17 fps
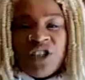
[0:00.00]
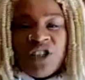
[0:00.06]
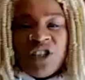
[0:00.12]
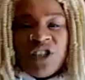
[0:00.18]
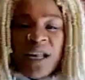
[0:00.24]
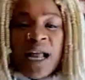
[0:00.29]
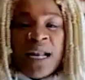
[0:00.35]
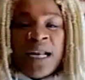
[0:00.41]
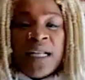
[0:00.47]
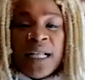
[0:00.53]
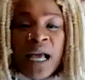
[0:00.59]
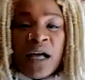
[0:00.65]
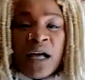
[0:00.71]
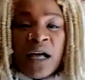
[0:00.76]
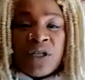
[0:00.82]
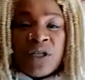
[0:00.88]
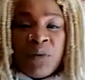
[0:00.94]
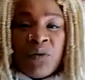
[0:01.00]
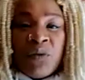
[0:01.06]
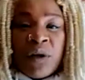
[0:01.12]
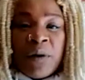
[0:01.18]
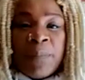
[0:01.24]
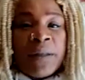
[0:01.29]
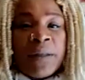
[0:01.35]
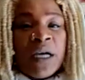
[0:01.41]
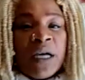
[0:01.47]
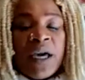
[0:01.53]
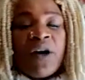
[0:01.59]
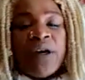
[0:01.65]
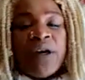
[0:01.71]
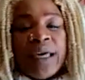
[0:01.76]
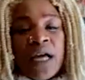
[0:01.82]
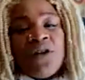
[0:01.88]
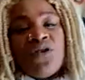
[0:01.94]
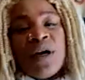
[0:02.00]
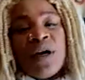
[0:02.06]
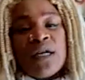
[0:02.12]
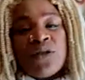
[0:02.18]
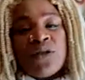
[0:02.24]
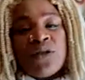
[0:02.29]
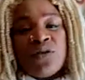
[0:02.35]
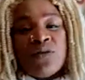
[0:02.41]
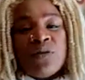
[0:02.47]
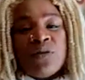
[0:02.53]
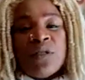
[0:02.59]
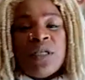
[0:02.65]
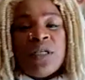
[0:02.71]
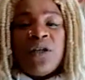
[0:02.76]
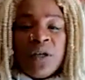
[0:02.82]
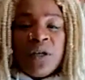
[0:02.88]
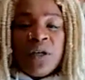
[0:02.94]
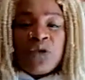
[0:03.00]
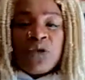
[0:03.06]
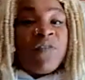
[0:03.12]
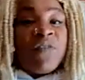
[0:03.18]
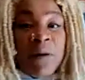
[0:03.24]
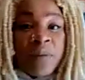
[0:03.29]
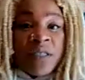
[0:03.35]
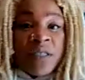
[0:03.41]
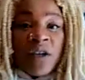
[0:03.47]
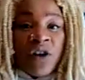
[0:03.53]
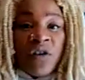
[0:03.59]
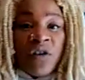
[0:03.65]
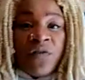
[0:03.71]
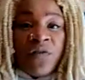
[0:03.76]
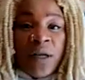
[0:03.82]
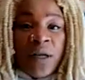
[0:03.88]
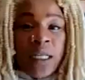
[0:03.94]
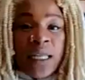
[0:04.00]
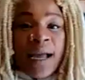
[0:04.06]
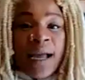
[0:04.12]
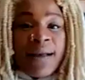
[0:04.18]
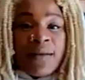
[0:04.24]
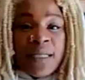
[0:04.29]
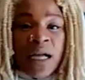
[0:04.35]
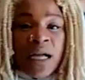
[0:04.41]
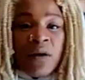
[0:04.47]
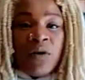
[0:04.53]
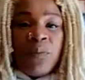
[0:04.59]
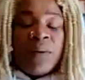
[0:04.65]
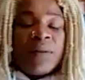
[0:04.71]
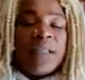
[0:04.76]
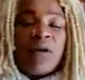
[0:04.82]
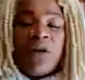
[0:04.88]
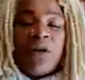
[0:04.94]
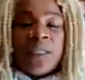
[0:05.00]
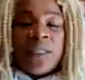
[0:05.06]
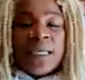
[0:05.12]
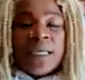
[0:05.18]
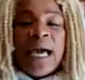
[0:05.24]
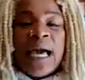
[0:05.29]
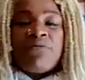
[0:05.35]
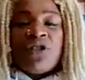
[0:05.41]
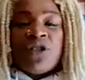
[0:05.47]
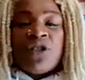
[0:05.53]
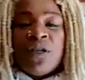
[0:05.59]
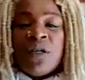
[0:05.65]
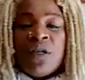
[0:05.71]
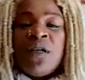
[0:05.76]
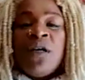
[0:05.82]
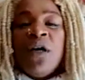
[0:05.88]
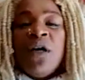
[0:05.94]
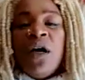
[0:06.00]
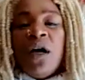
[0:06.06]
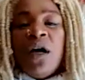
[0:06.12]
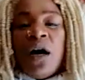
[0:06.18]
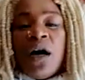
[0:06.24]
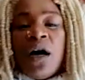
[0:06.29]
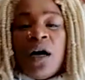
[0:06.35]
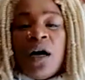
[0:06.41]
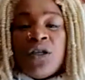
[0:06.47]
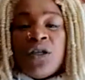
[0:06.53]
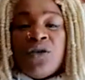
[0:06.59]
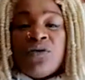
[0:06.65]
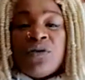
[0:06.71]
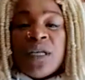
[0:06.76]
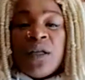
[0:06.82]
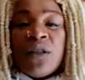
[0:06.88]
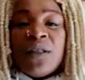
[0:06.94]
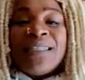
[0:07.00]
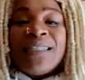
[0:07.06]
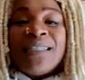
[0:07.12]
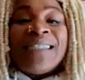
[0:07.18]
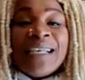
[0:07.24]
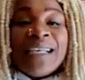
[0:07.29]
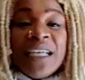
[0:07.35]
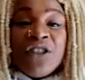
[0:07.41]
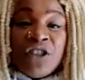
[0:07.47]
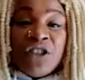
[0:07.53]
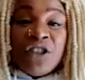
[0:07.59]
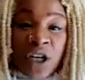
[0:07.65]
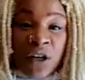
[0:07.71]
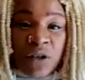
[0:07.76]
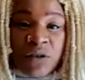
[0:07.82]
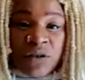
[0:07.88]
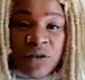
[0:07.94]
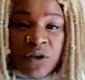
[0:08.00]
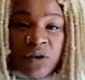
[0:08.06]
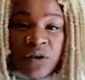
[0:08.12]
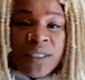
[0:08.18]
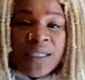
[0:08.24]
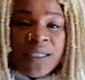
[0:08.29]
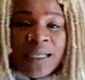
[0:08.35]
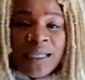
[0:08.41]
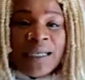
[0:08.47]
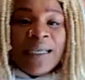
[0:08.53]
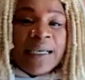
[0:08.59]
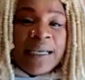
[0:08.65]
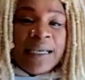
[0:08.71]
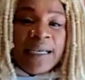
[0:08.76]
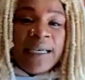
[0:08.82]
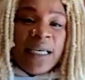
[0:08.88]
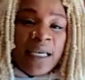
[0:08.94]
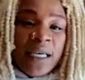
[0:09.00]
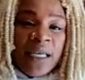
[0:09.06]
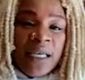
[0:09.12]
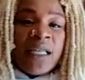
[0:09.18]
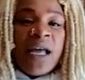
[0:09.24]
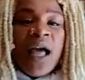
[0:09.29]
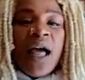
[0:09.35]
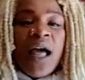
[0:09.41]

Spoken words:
it. Anything else that we want to plug here? Again, you guys tuned in. You can get 25% off Funny Lifestyle. We'll put that all in the caption. Using T-Show, so TEESHOW.